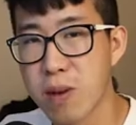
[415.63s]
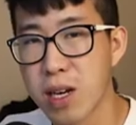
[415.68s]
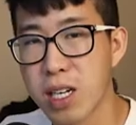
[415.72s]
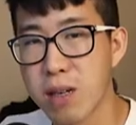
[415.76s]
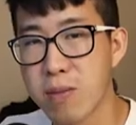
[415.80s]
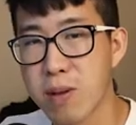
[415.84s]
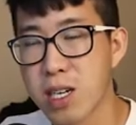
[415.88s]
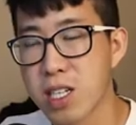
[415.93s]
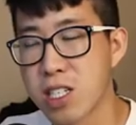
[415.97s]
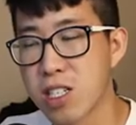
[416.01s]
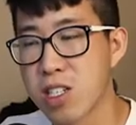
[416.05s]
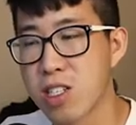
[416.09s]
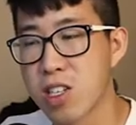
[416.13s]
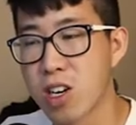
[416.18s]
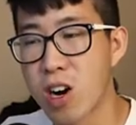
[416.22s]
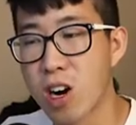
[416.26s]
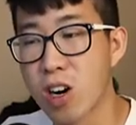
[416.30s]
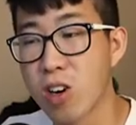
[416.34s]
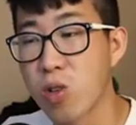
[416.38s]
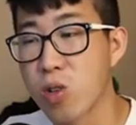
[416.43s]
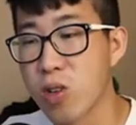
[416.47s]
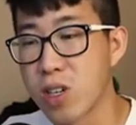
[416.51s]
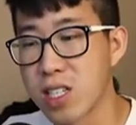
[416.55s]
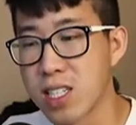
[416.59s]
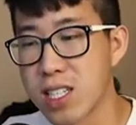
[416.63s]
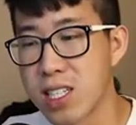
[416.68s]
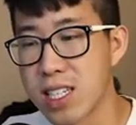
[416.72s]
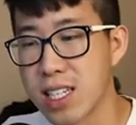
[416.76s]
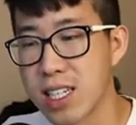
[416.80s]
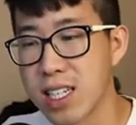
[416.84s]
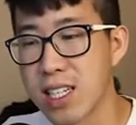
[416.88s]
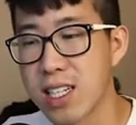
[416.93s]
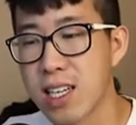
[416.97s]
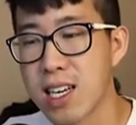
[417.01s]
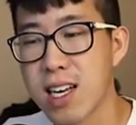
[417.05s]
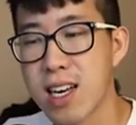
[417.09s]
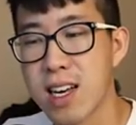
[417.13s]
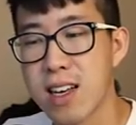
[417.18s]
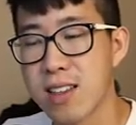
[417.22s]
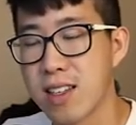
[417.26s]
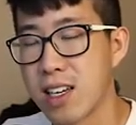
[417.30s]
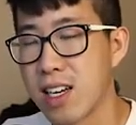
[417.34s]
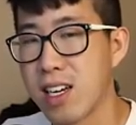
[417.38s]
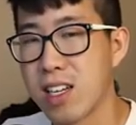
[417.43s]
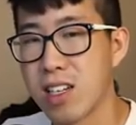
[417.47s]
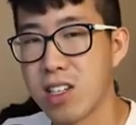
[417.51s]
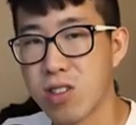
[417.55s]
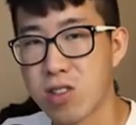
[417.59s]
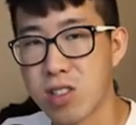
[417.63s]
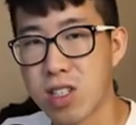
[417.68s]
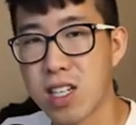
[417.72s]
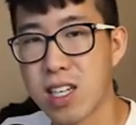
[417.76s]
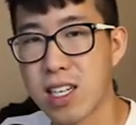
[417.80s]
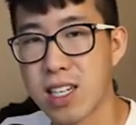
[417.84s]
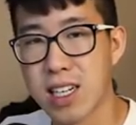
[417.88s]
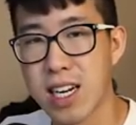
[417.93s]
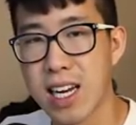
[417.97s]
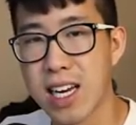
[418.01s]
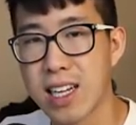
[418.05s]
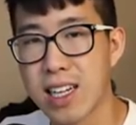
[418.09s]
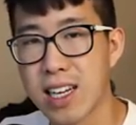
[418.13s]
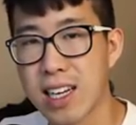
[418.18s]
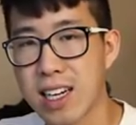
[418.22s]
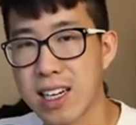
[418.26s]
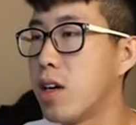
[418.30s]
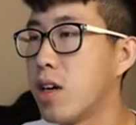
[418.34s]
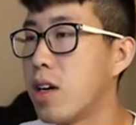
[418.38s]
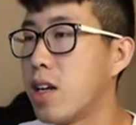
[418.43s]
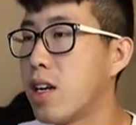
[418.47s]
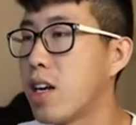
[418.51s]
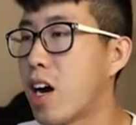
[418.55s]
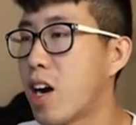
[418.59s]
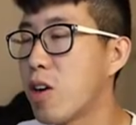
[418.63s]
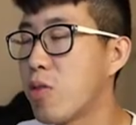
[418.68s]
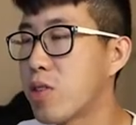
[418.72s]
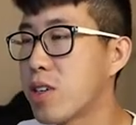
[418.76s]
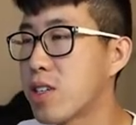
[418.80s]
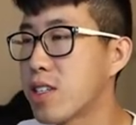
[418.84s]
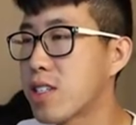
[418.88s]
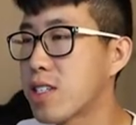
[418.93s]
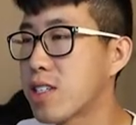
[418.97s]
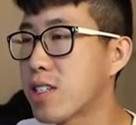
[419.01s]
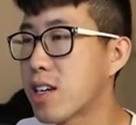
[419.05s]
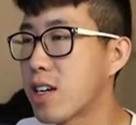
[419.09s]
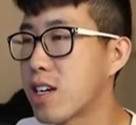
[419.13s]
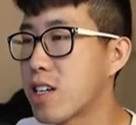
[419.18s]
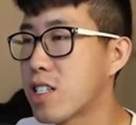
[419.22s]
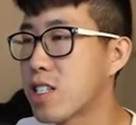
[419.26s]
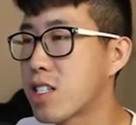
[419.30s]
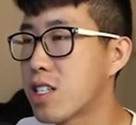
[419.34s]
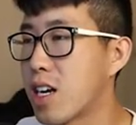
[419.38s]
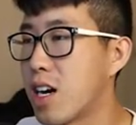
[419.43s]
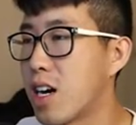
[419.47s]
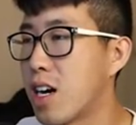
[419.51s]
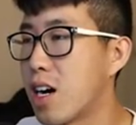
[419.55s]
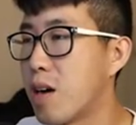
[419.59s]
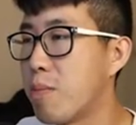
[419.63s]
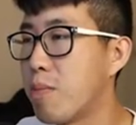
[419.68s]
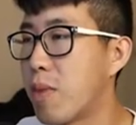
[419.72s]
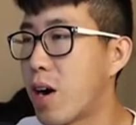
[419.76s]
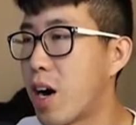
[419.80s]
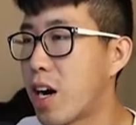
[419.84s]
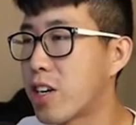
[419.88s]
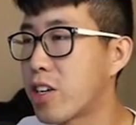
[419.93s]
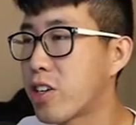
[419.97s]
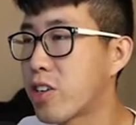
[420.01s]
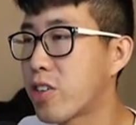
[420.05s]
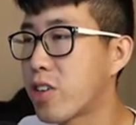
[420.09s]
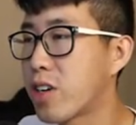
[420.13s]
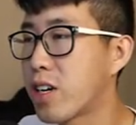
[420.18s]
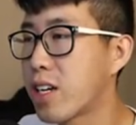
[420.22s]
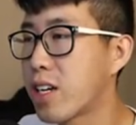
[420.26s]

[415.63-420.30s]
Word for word: patients are going to need, then you should get an A line. Now I want to discuss uh, monitoring